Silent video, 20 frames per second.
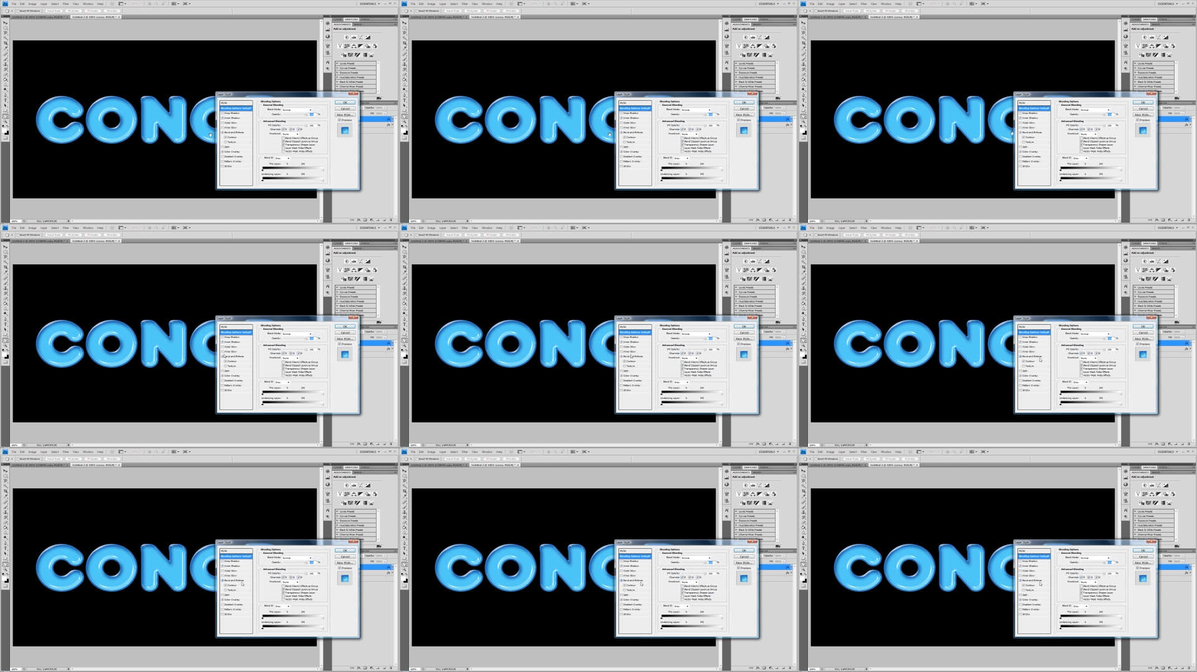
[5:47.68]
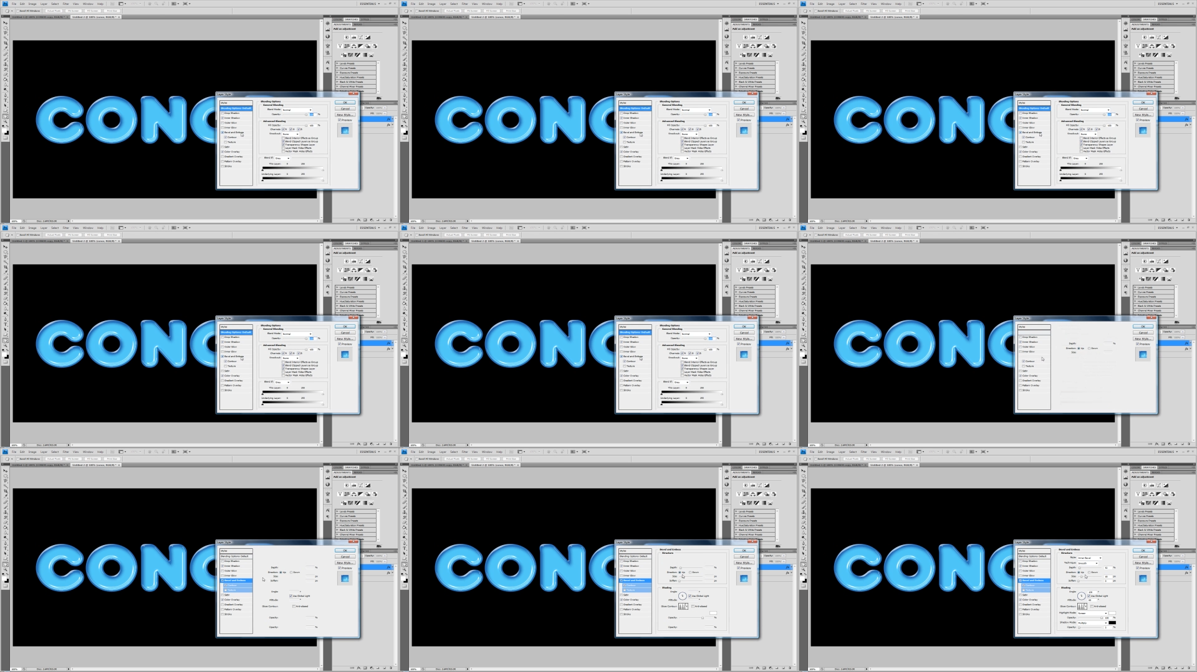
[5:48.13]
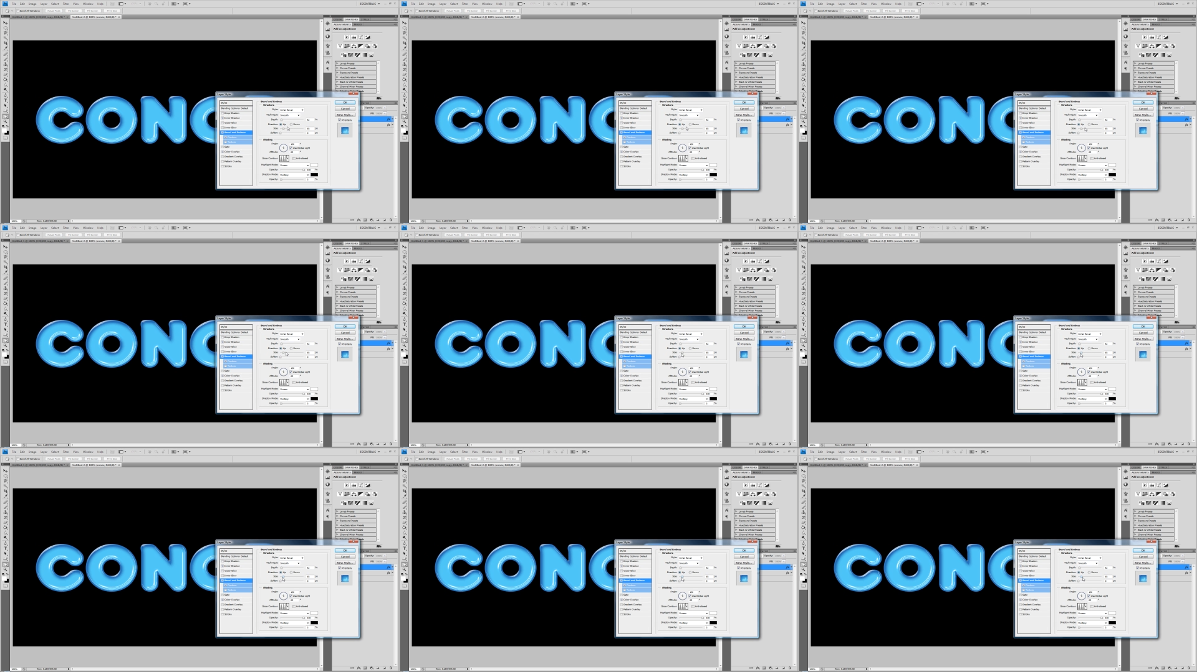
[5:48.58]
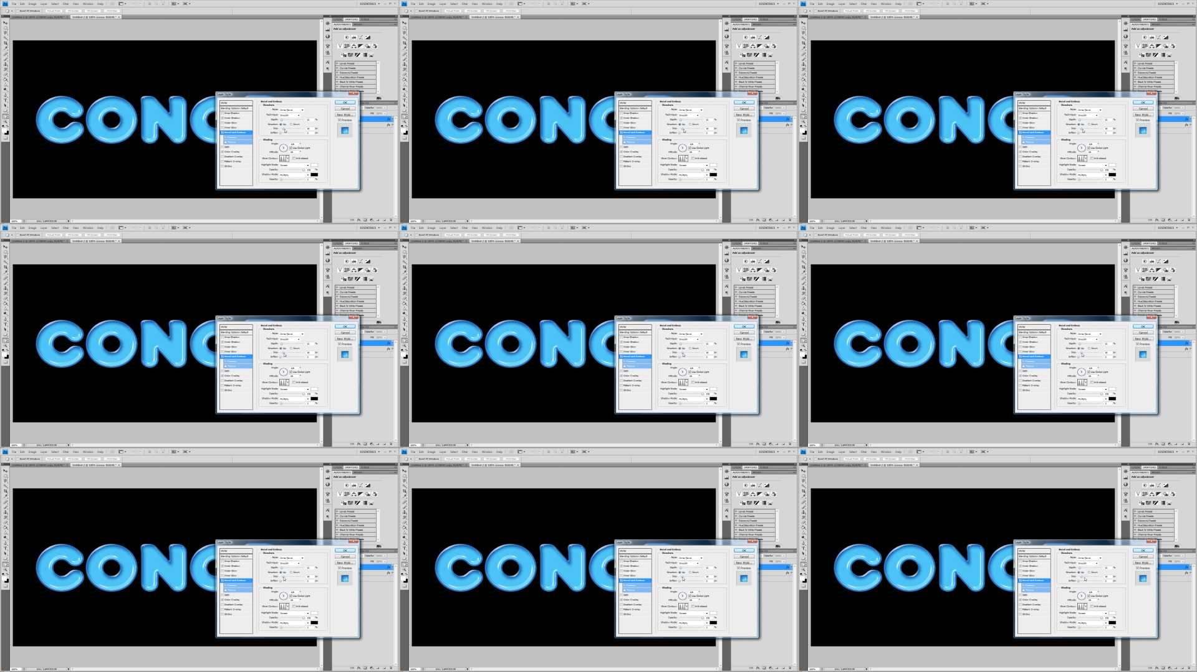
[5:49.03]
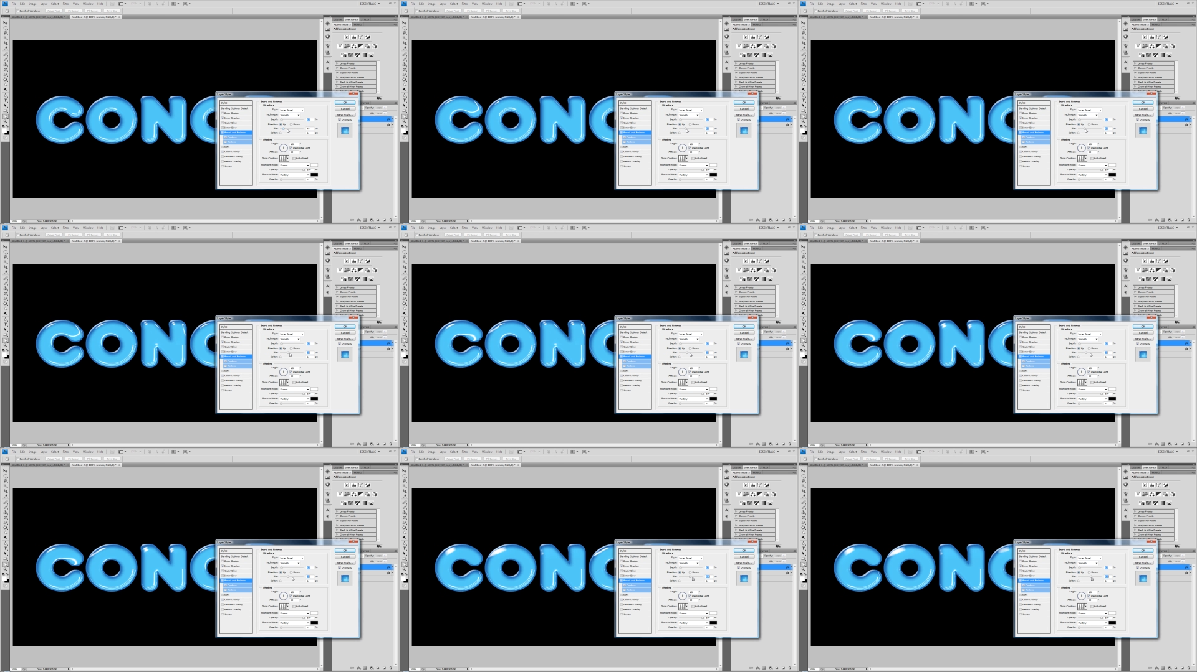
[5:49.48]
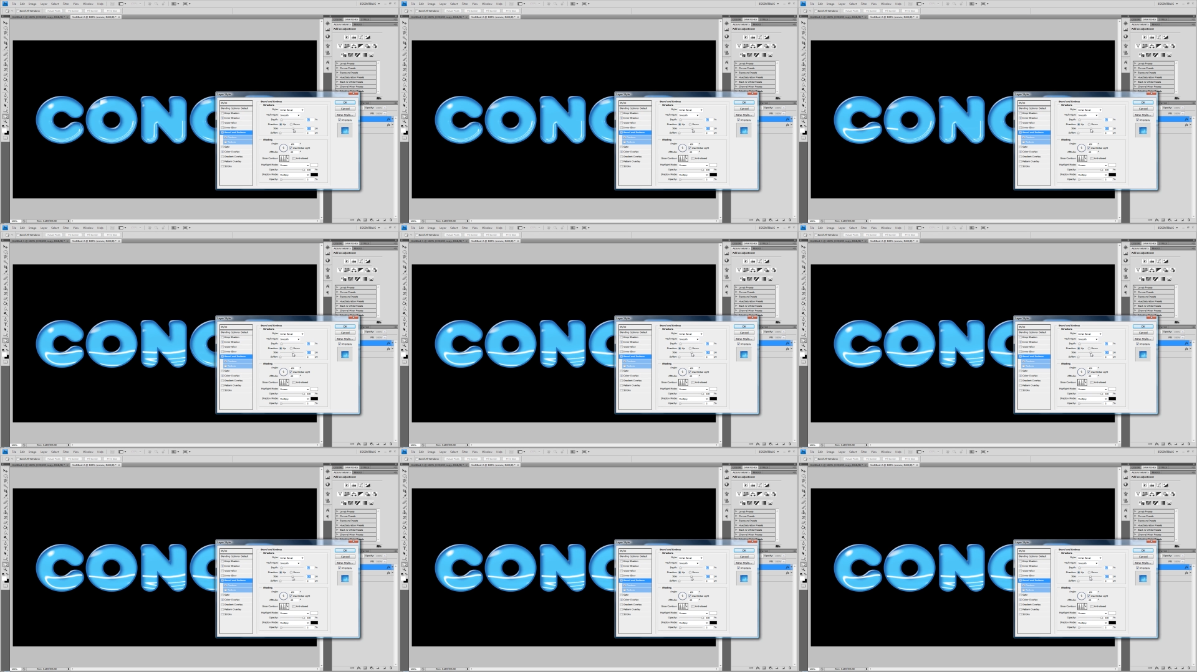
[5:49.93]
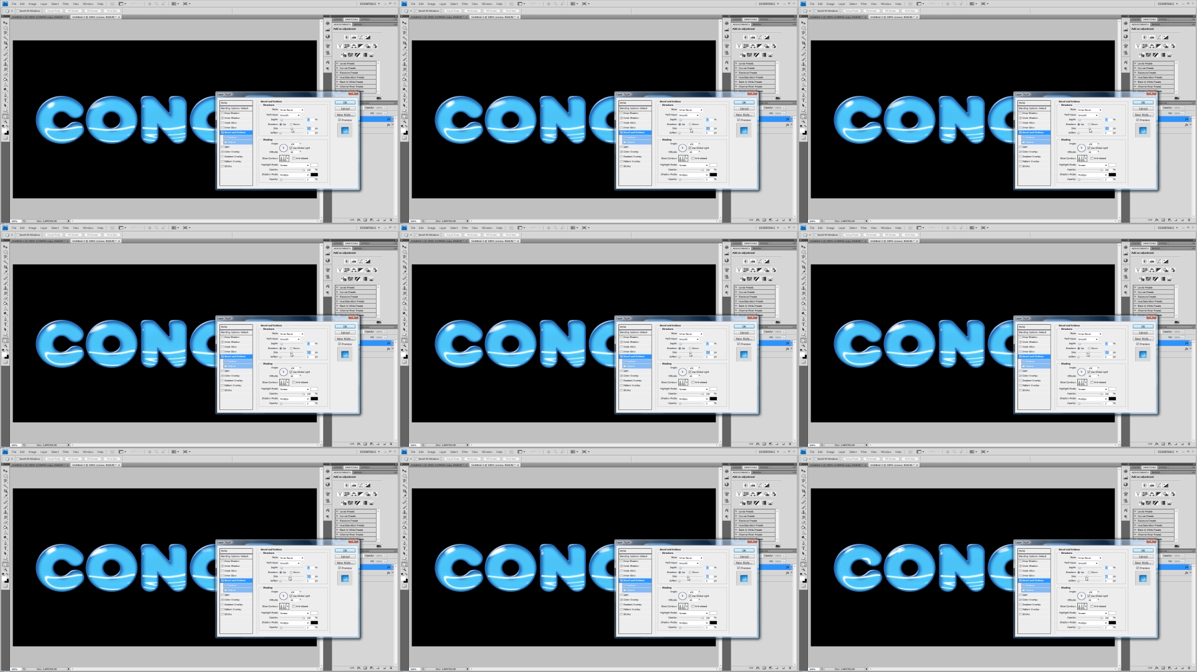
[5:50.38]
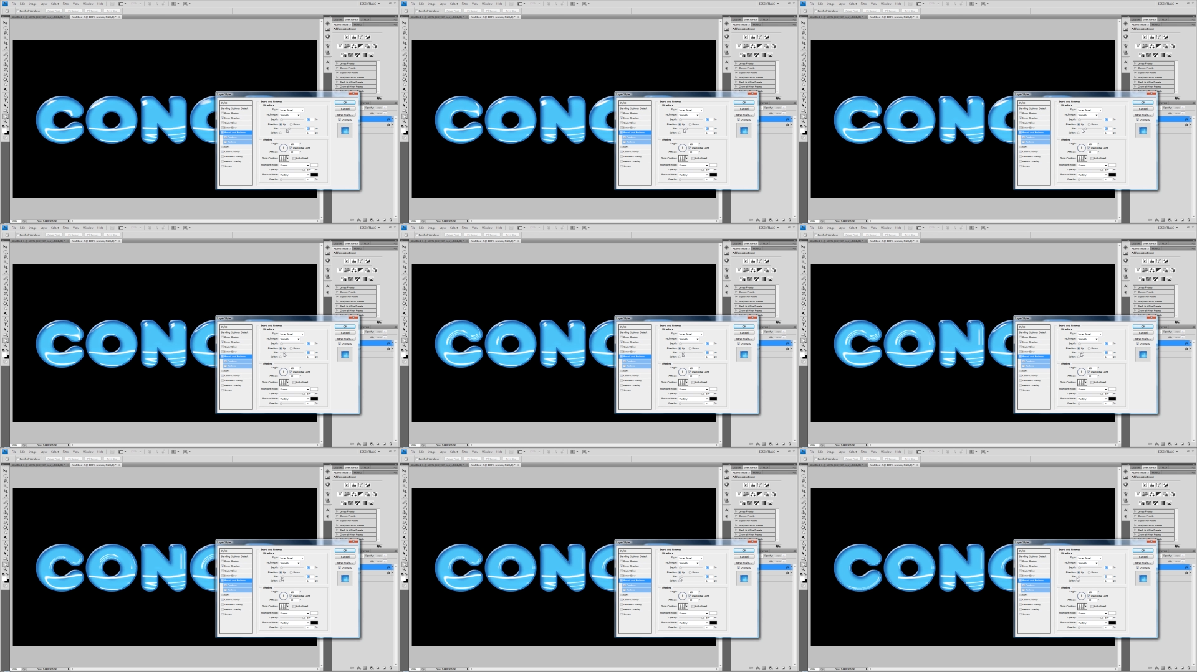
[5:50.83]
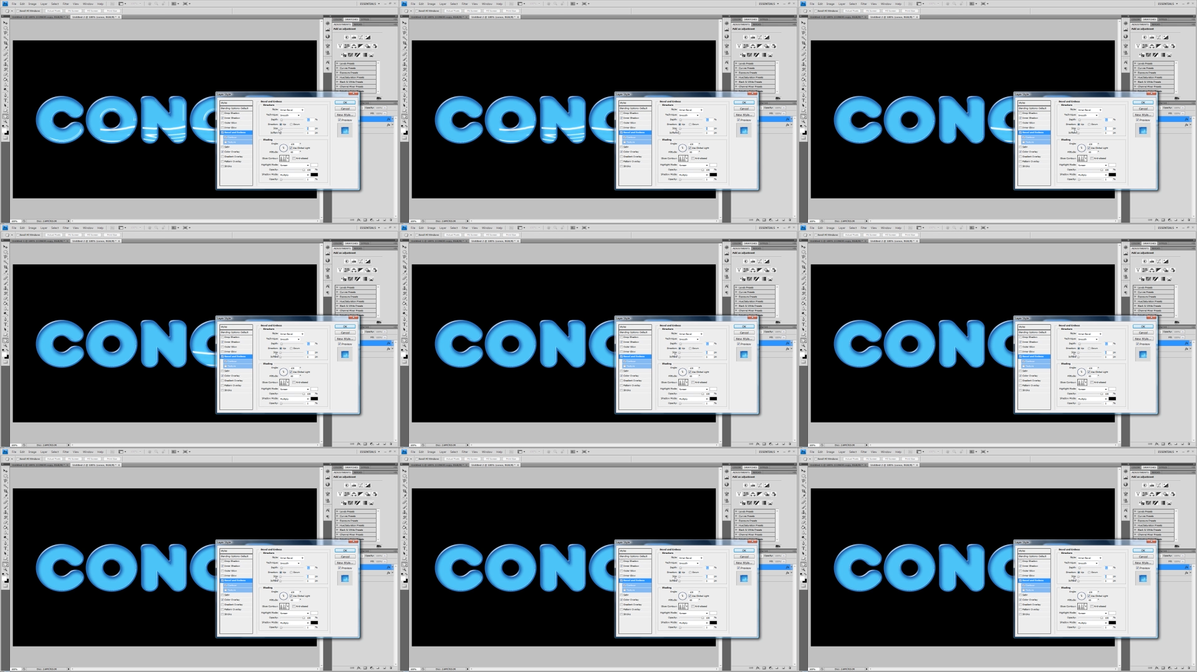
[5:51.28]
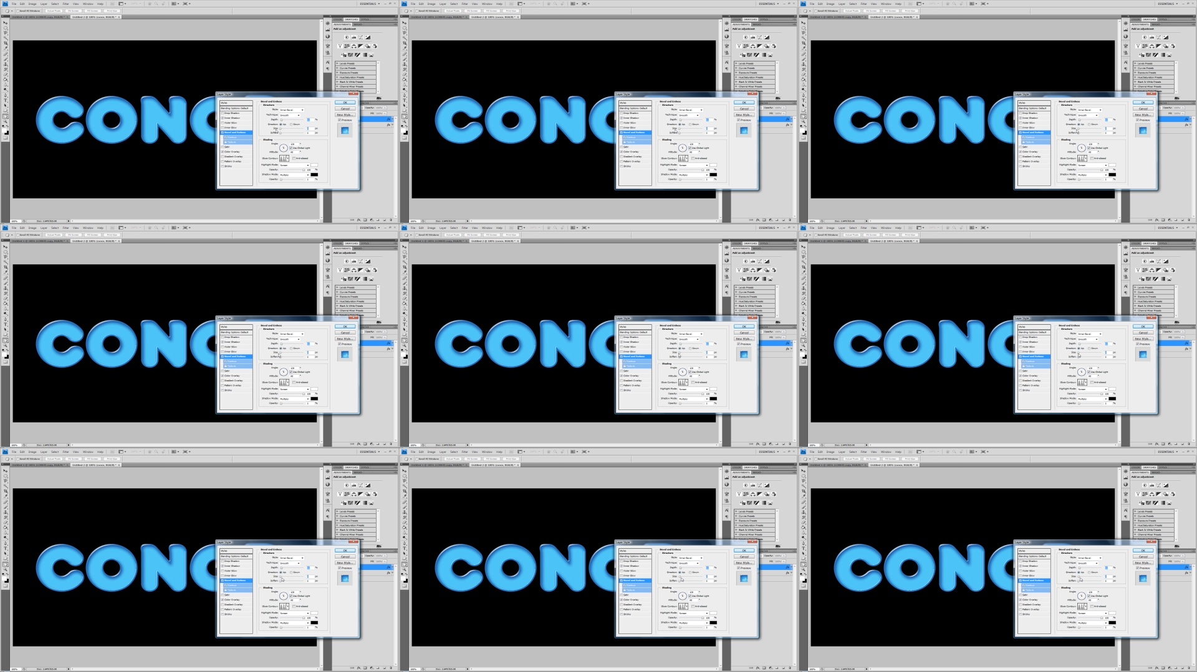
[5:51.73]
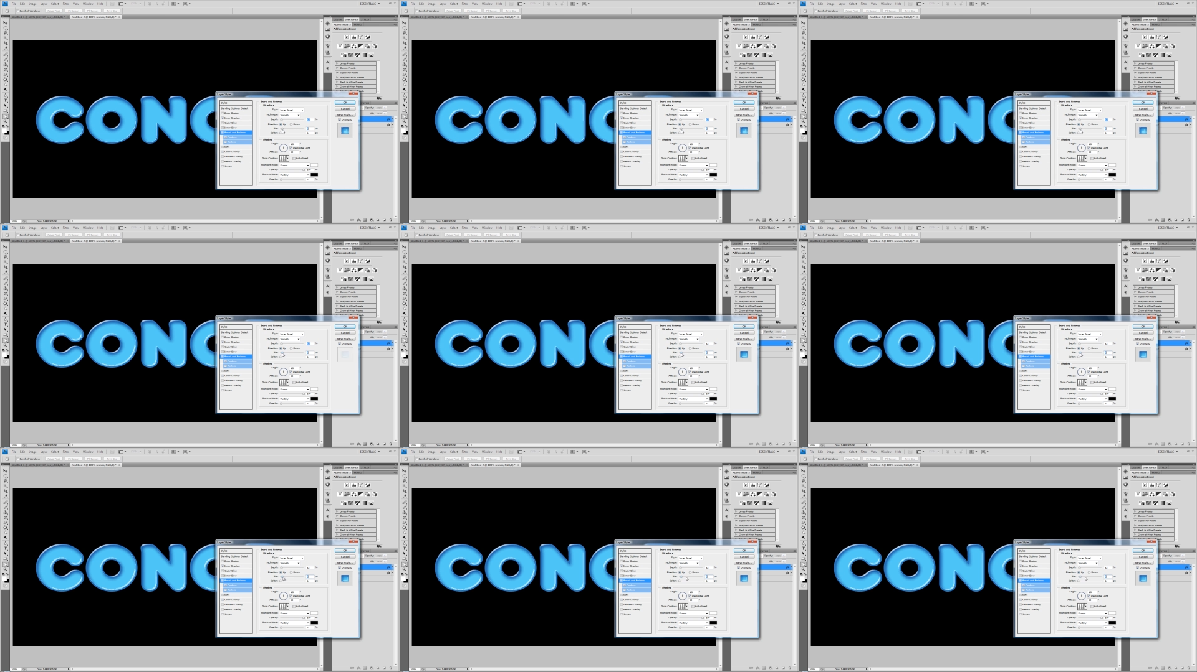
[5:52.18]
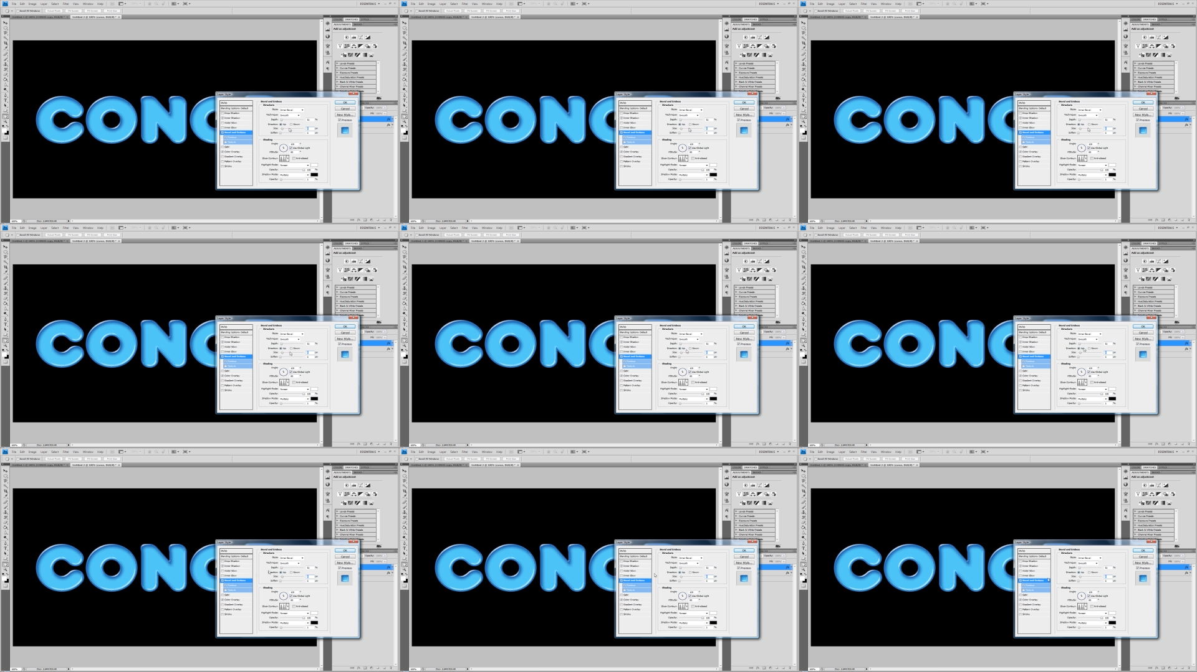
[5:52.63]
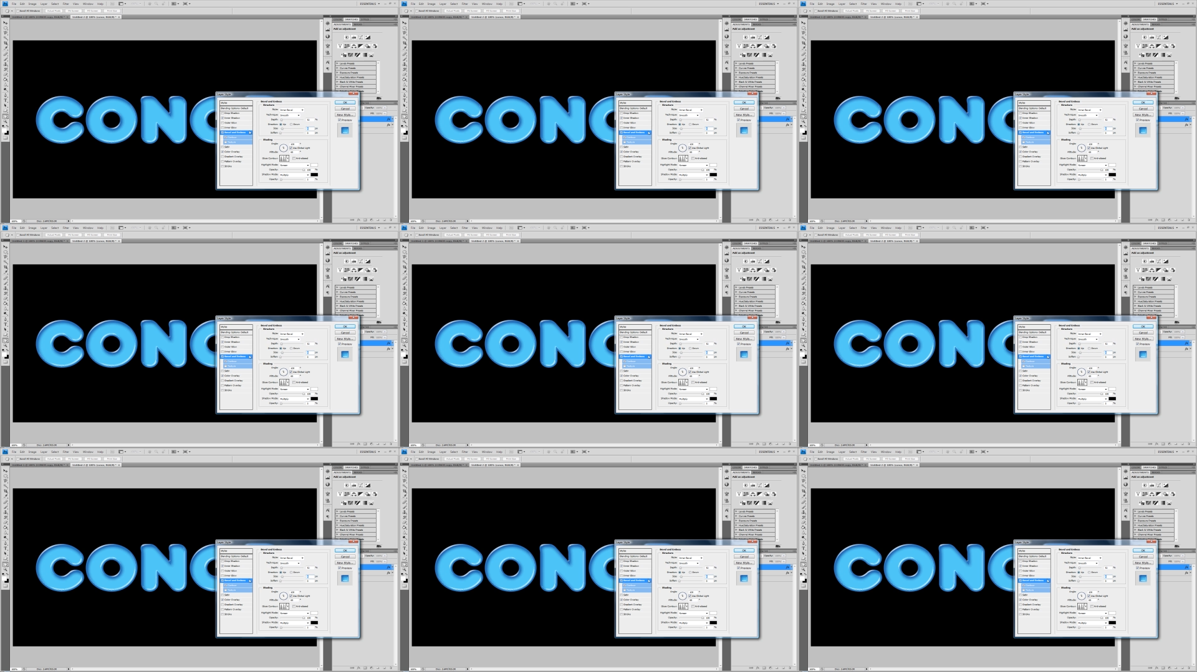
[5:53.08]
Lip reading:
[unreadable: no face in view]